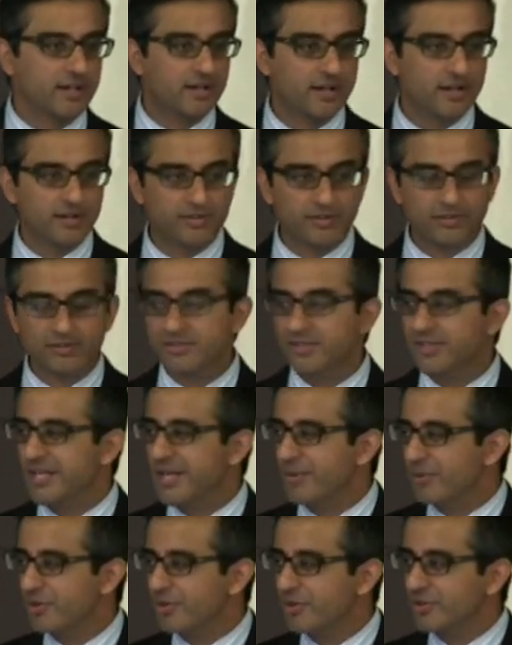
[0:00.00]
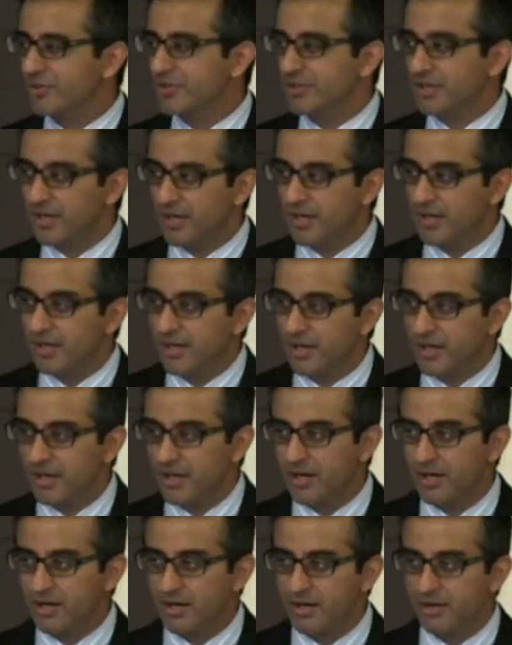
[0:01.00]
Uh, there is a neighborhood, uh,
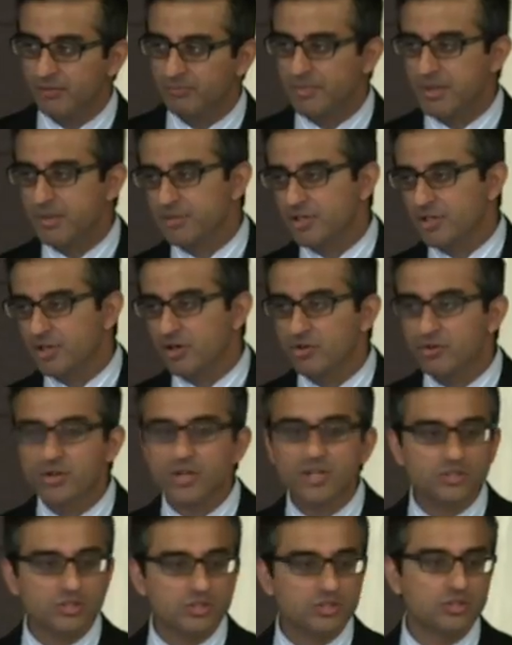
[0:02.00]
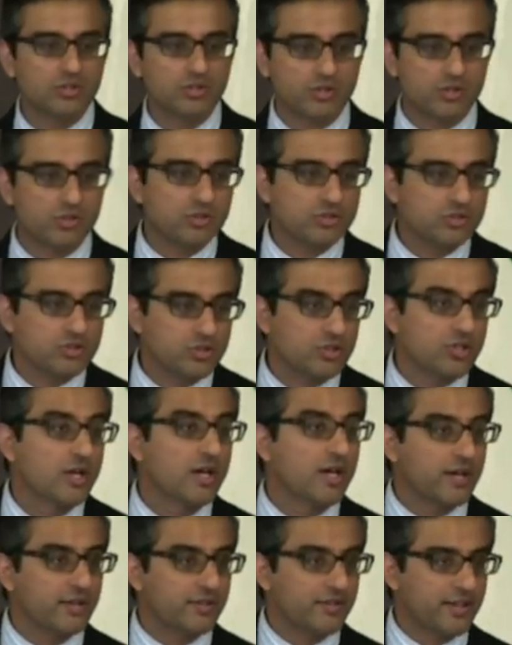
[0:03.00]
uh, maybe in Qurash or Qush,
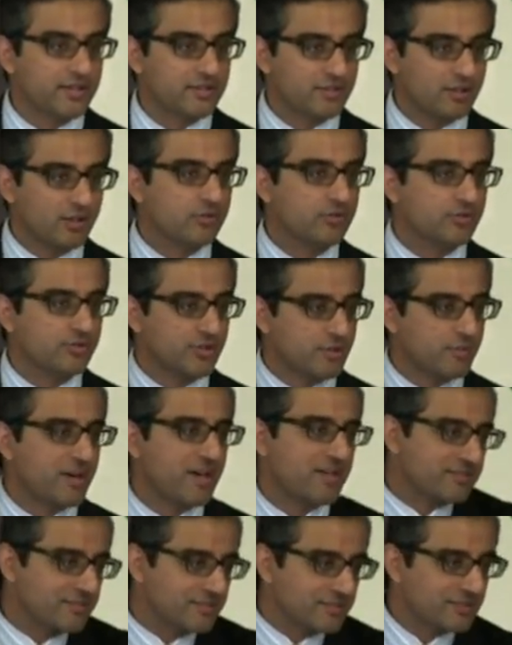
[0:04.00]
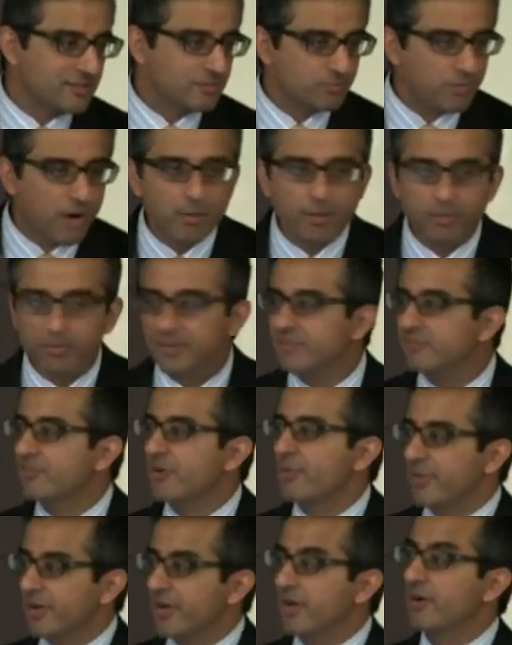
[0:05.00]
that is close to Damascus. He's probably
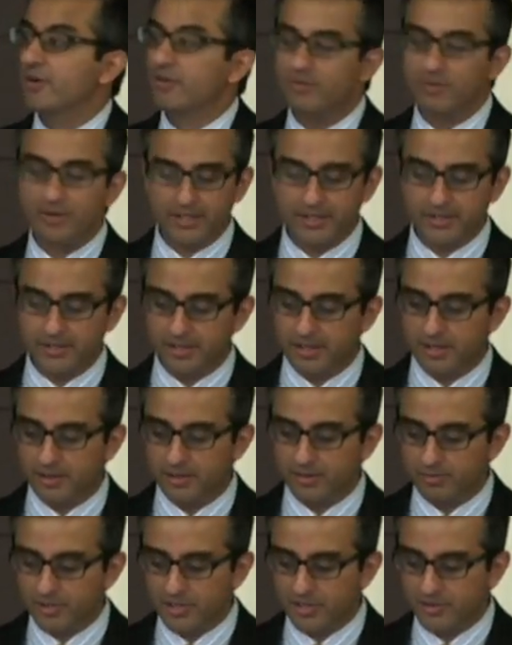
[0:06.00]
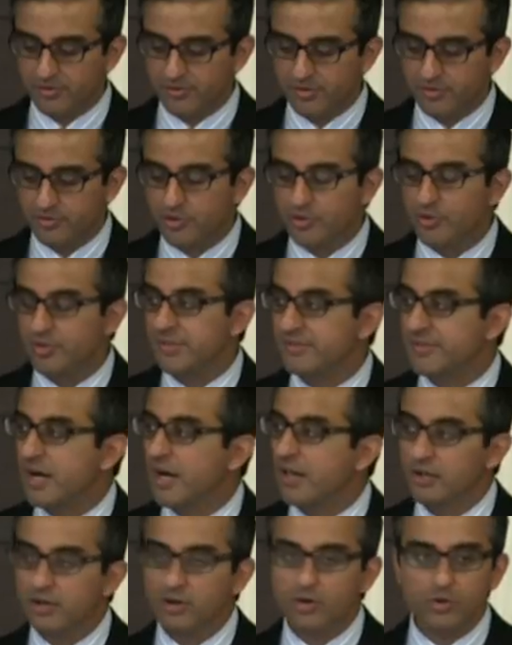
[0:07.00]
from there, right? Uh, because he's known as
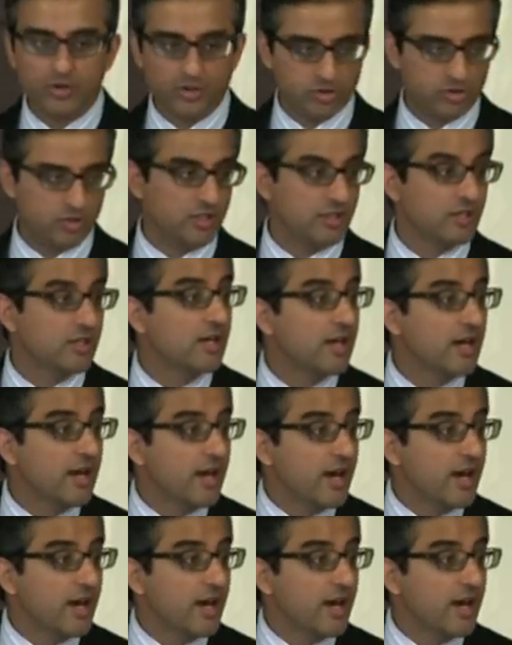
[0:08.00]
Al-Qurashi.